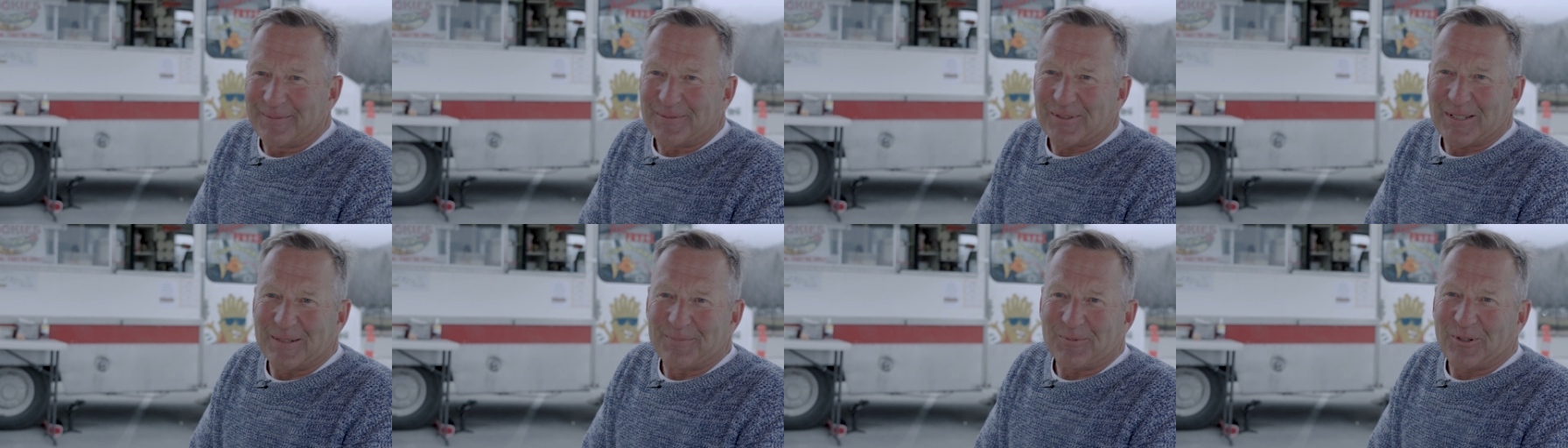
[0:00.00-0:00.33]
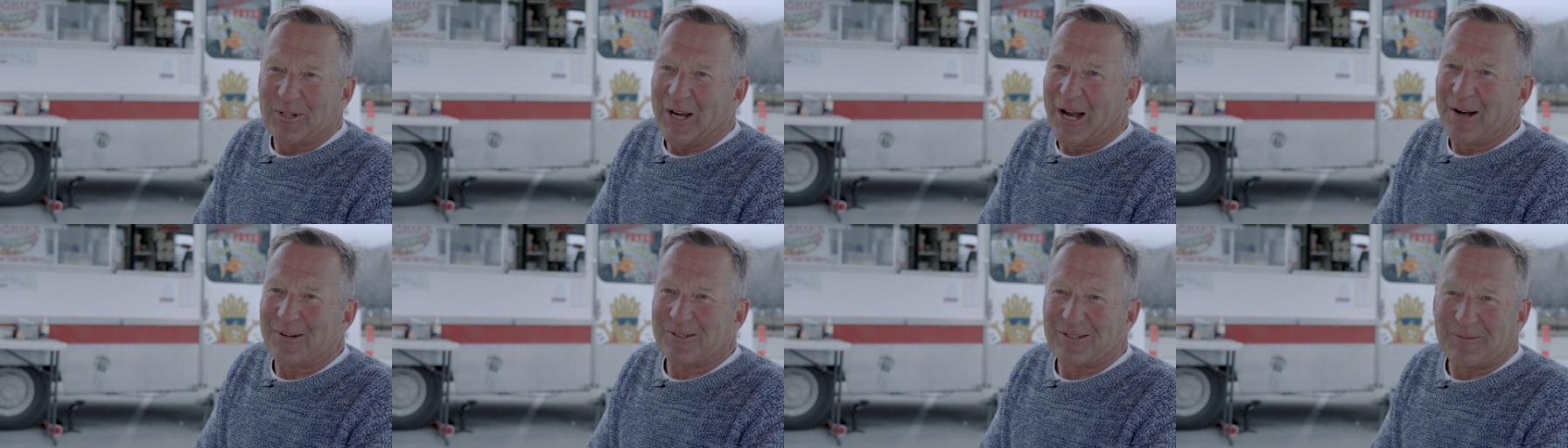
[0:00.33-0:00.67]
some
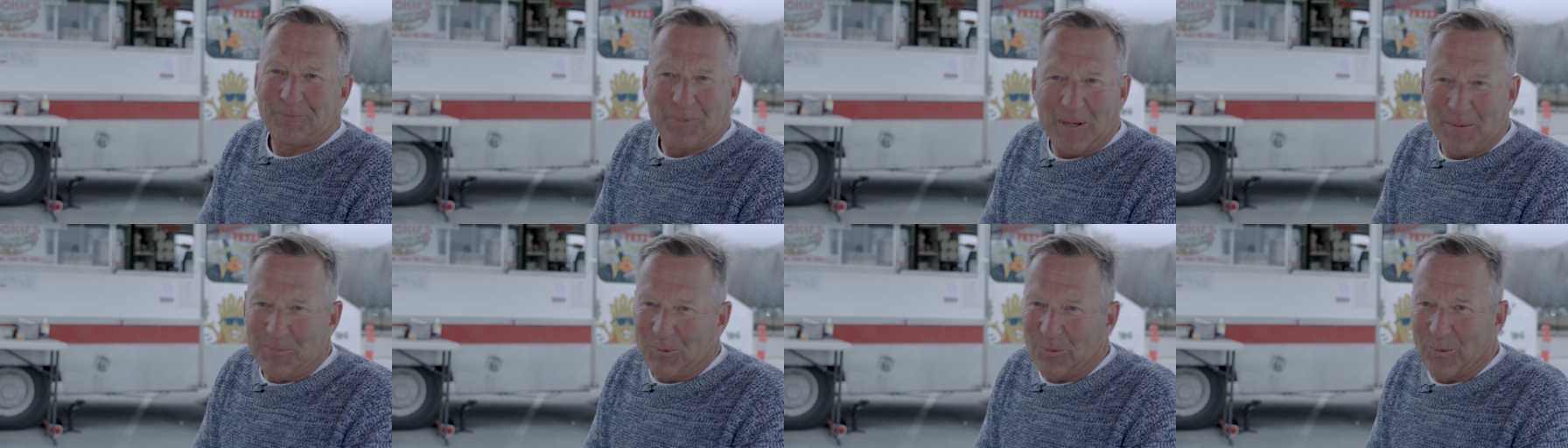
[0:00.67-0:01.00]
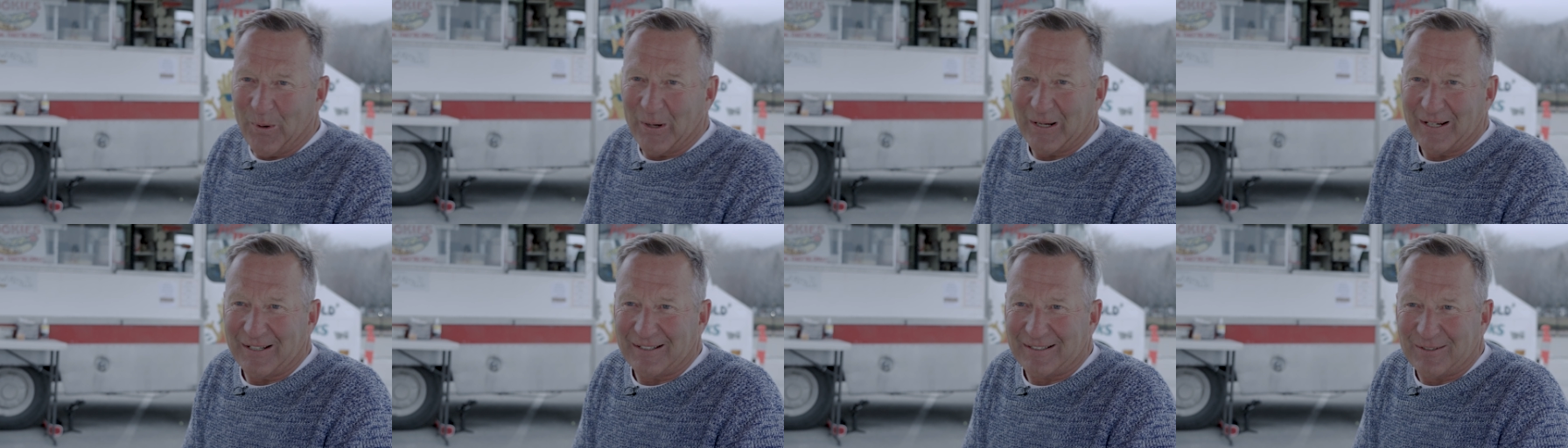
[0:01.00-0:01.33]
crowds of people
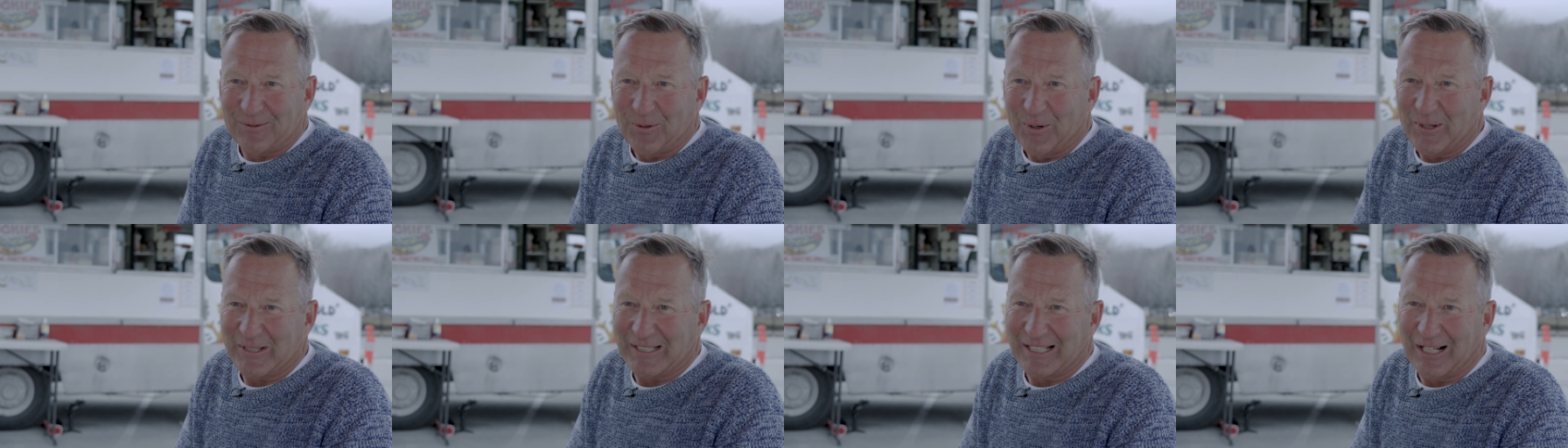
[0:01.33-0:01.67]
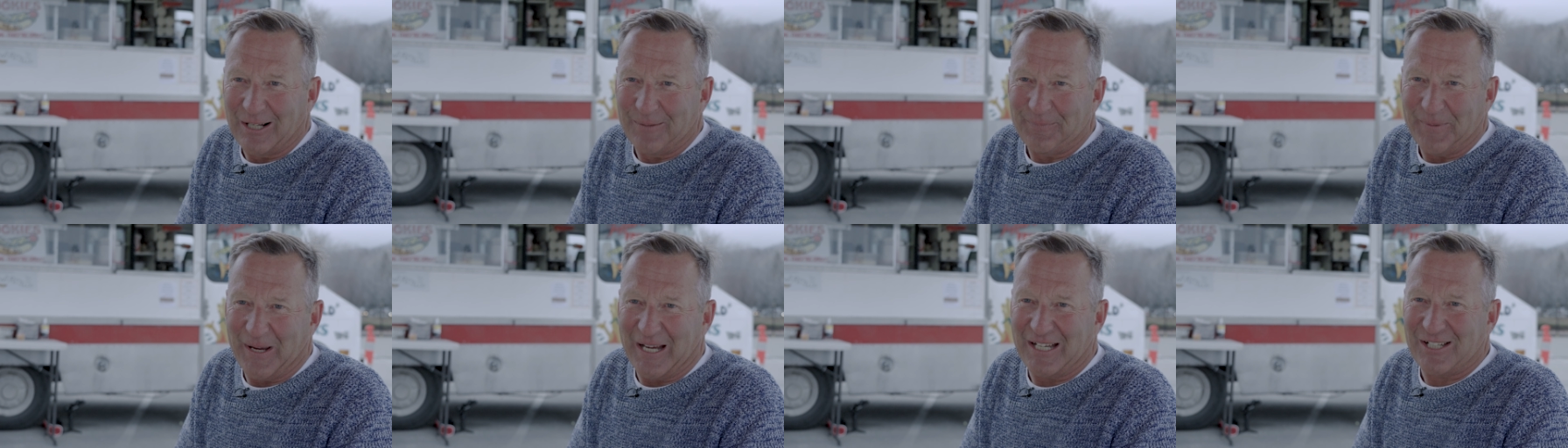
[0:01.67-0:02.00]
were going
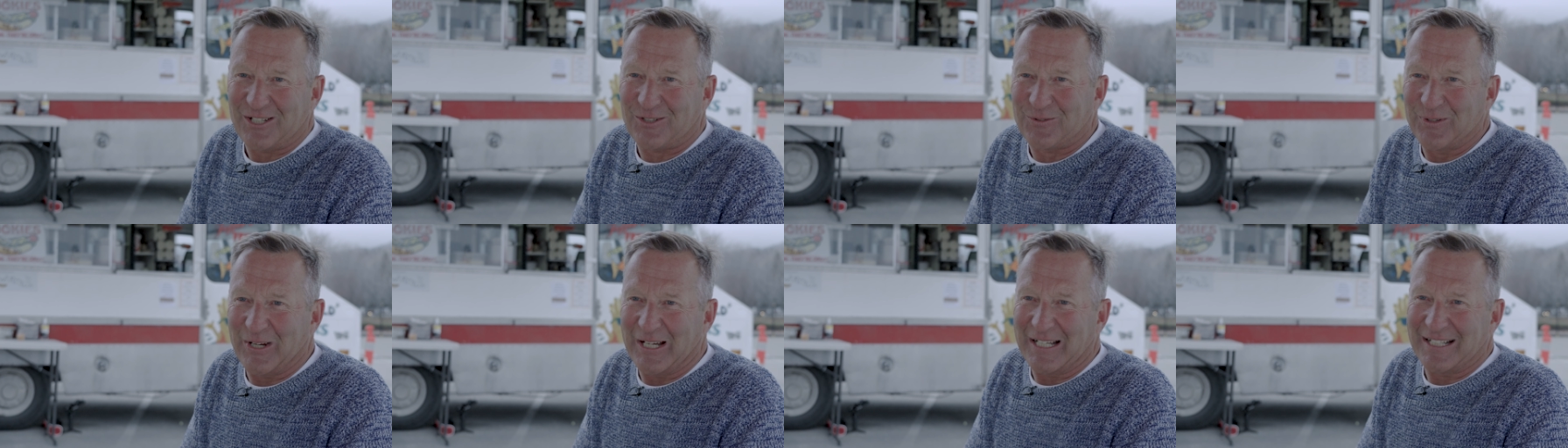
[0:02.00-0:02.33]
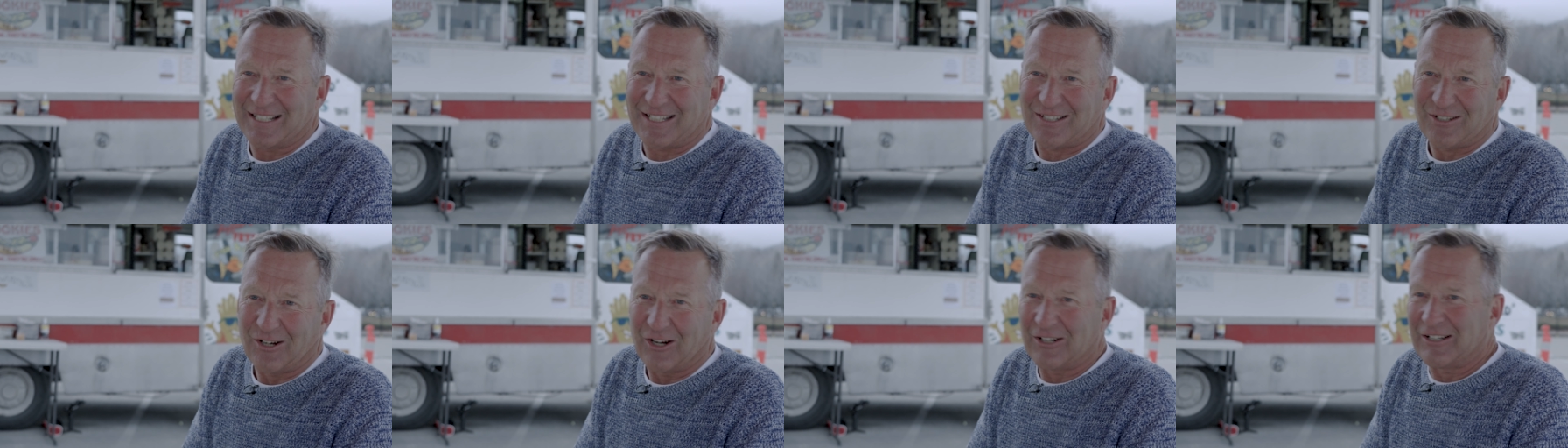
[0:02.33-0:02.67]
down Main Street
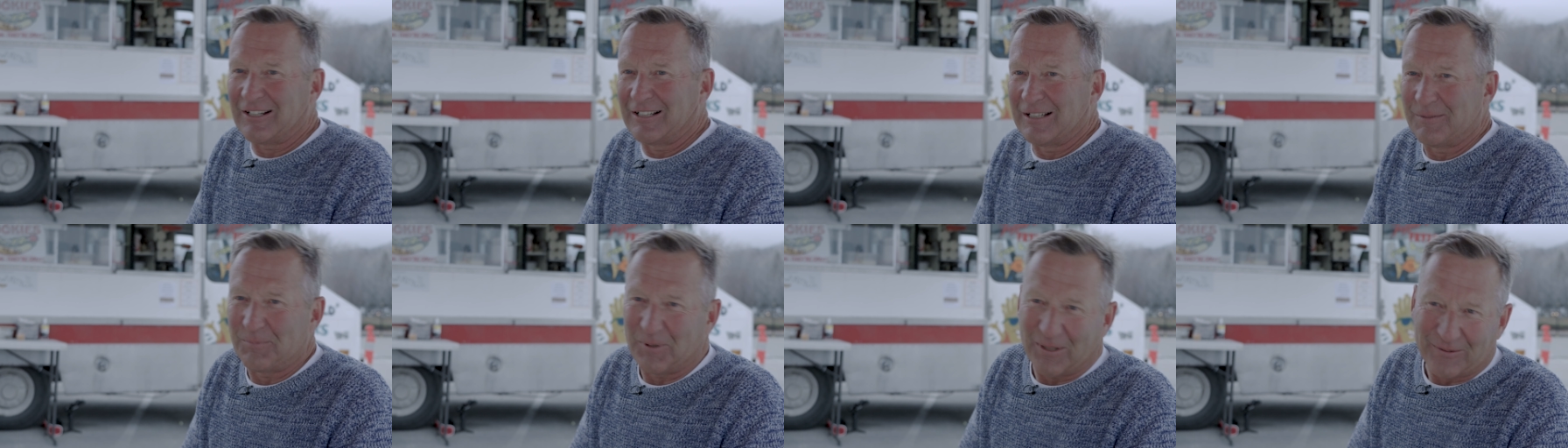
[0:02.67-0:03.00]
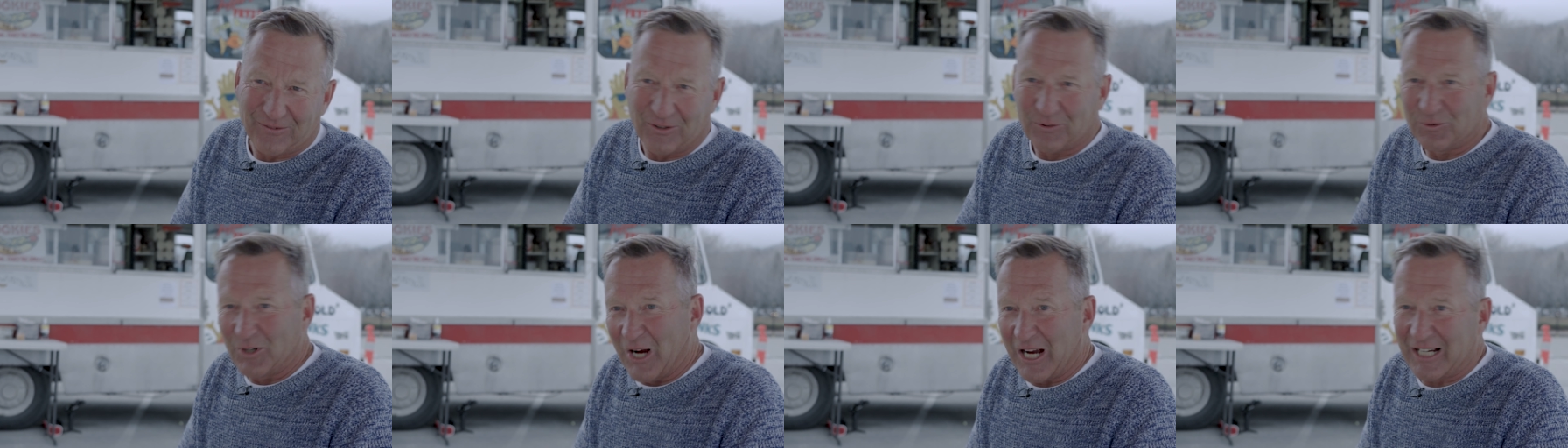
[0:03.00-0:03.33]
and started a little bit
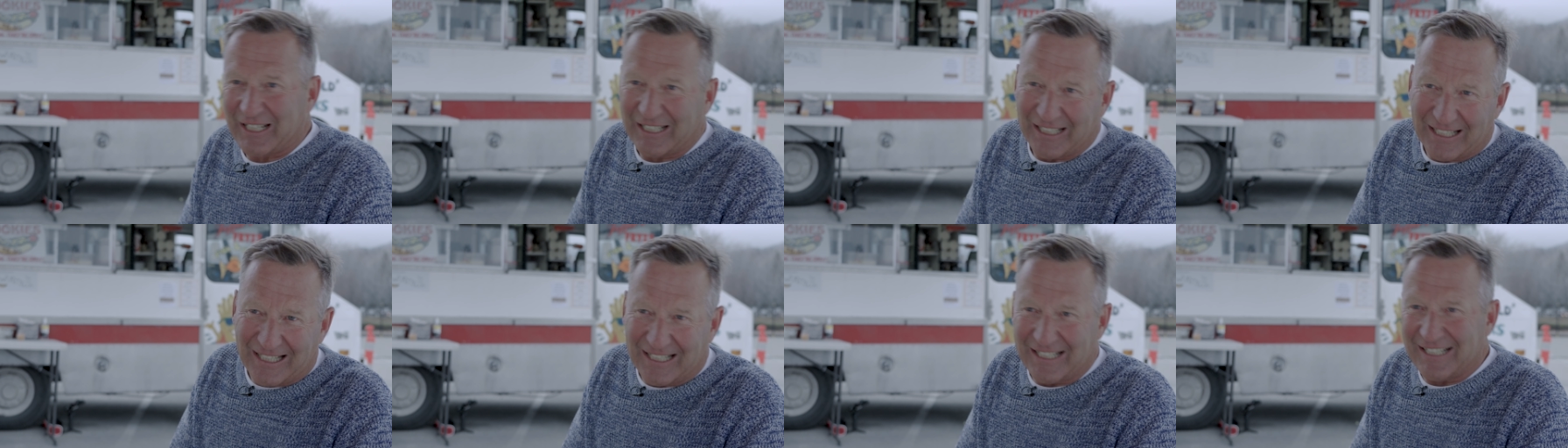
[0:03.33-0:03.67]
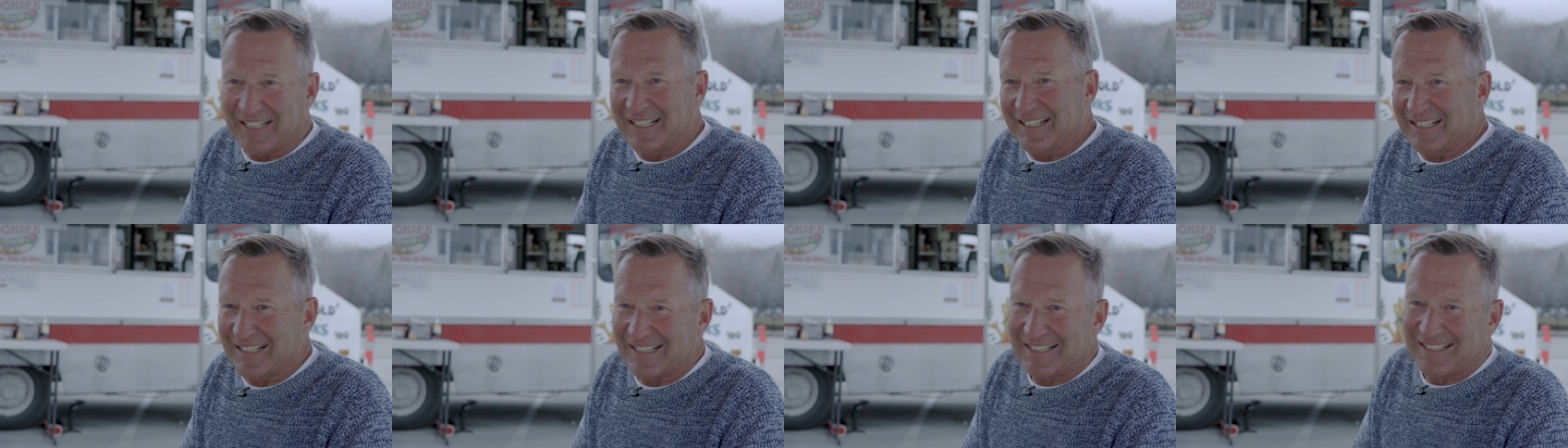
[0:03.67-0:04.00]
of a
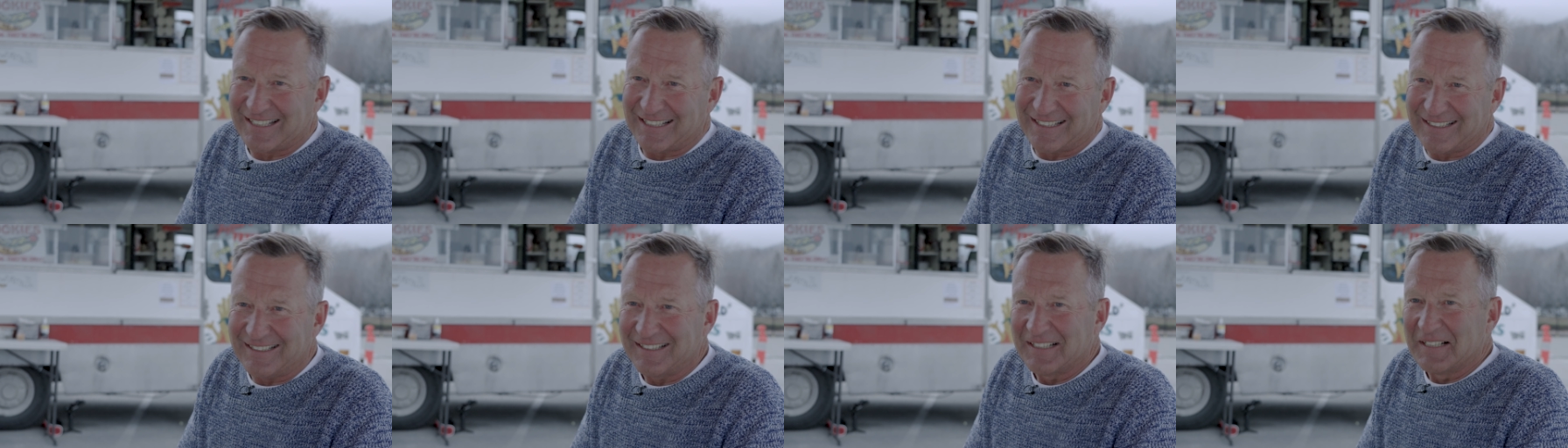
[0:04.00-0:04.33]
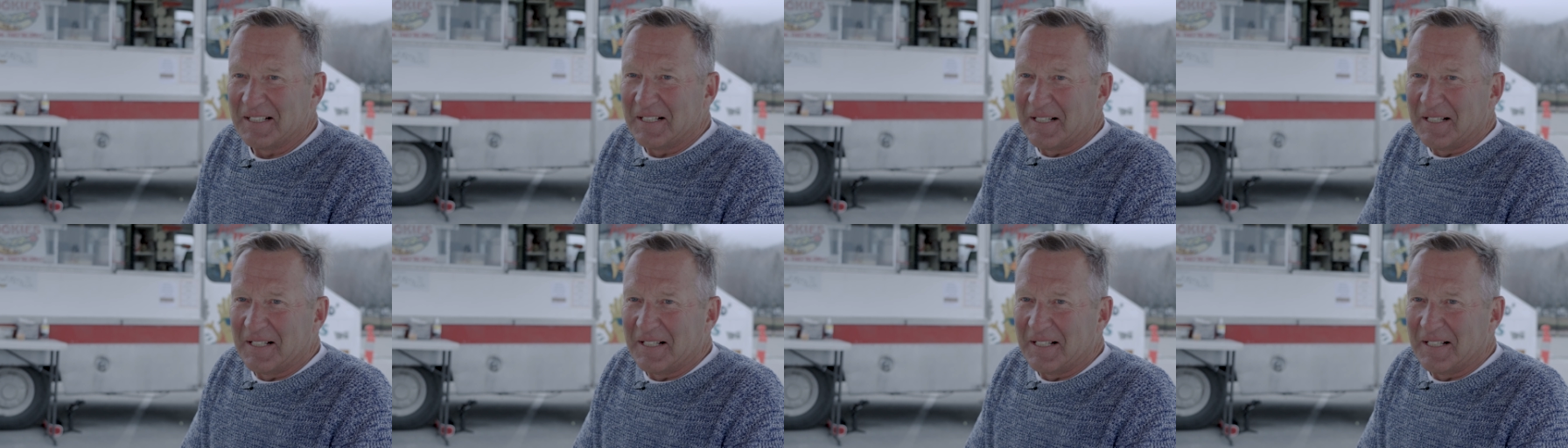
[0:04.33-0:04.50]
ruckus, and